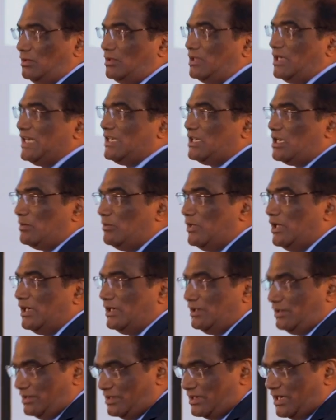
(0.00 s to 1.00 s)

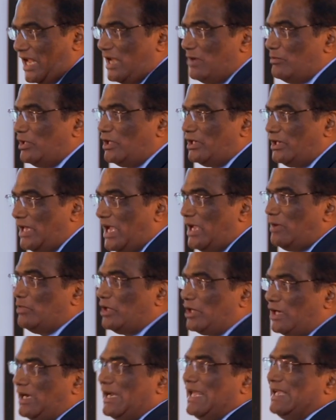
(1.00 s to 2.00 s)
tetramer, trimer,
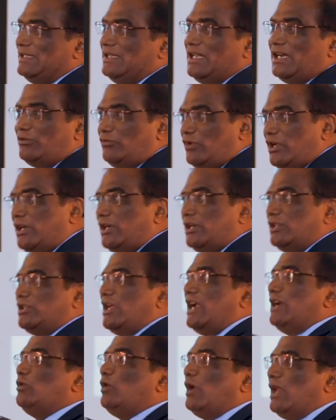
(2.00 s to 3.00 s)
dimer, and like that when it is
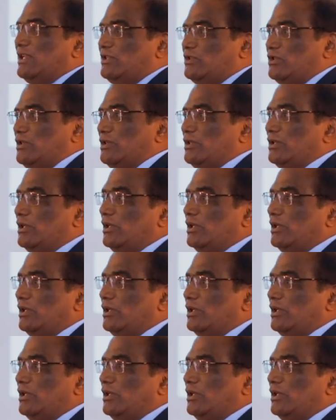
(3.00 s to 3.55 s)
hydrolyzed.